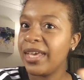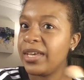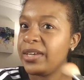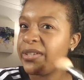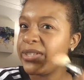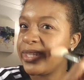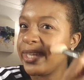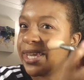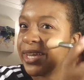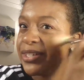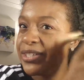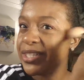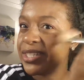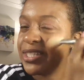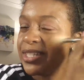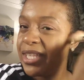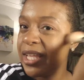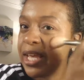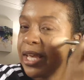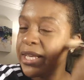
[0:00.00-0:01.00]
And you see how
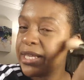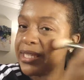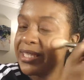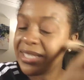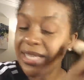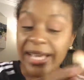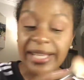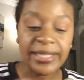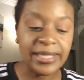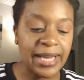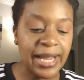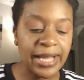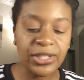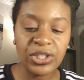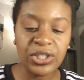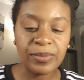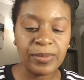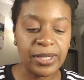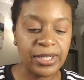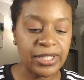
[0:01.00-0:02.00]
just it's not
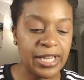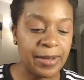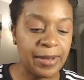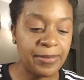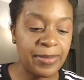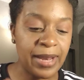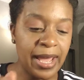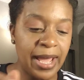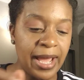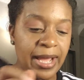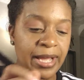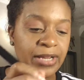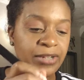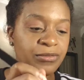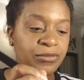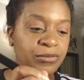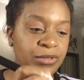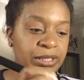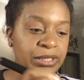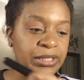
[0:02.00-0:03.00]
too much. I'm not
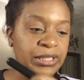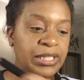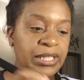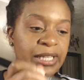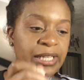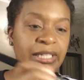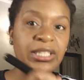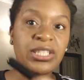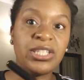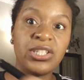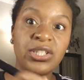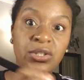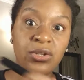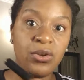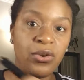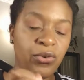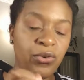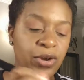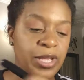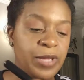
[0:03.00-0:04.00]
really like
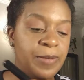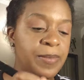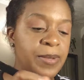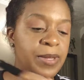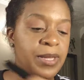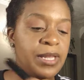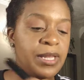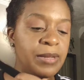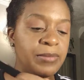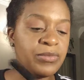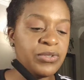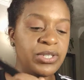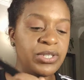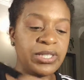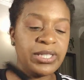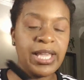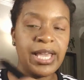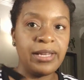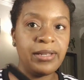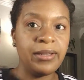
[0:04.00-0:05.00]
scraping, I'm
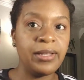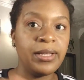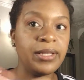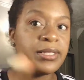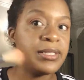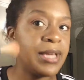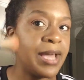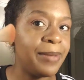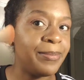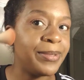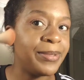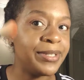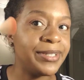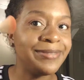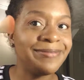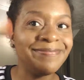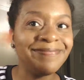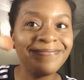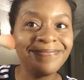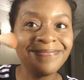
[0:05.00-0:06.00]
just kind of like tapping.